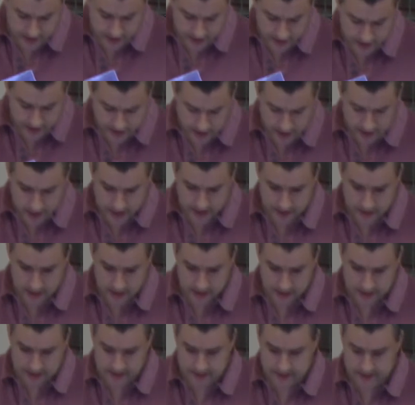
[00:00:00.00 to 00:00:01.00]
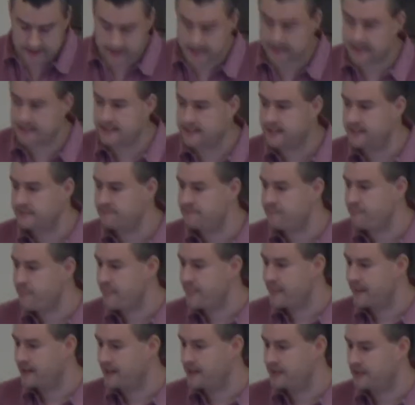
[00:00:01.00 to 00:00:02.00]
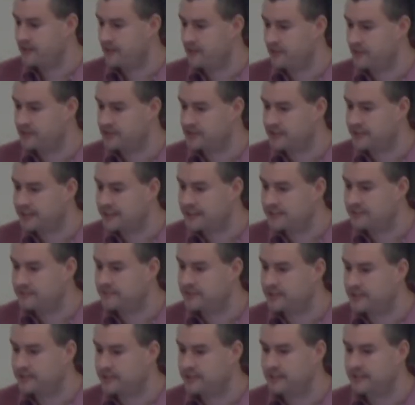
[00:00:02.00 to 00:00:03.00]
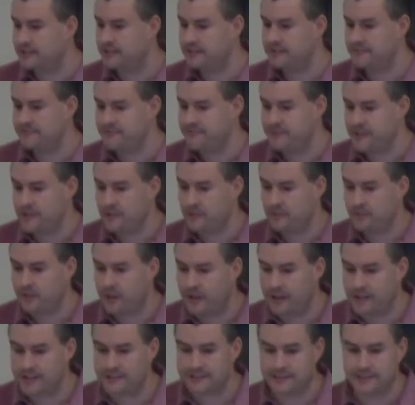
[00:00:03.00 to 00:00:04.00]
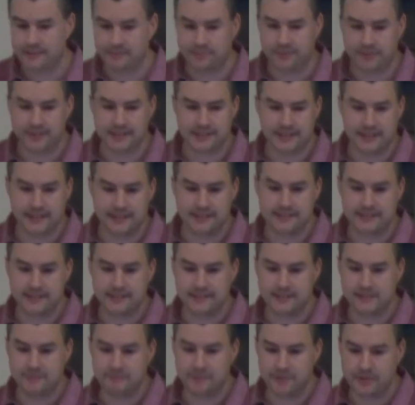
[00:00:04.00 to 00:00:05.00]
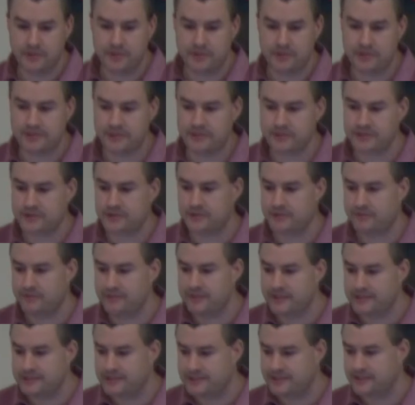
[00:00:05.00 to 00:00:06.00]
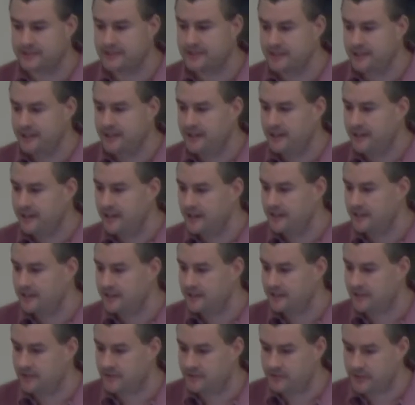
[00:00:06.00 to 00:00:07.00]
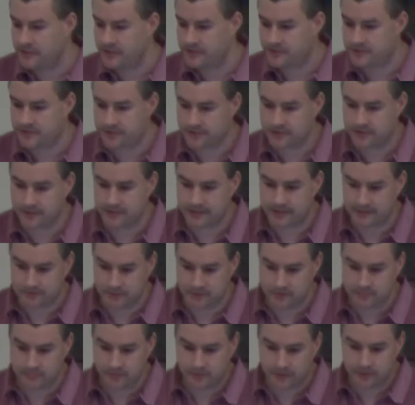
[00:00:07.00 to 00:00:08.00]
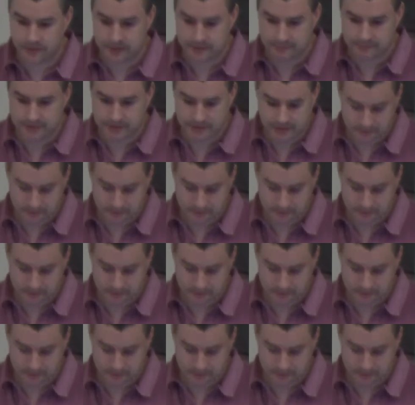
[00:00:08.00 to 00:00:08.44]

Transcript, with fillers: Uh, I think uh, Ocalan very wisely presented the emergence of this uh, creature that was born in